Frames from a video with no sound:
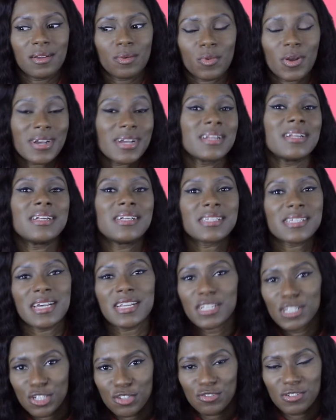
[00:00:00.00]
working in this
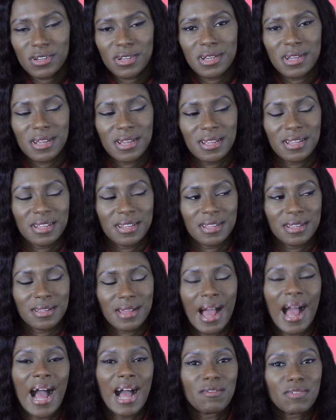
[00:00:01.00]
industry,
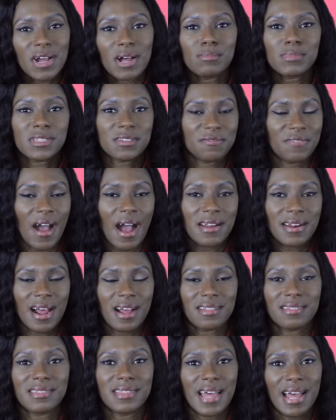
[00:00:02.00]
I've come to find
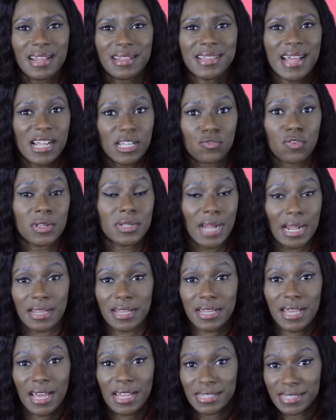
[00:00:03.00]
out that that's really not
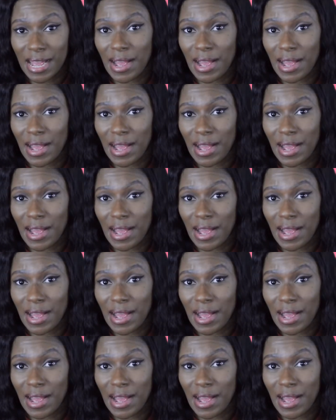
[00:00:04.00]
the case.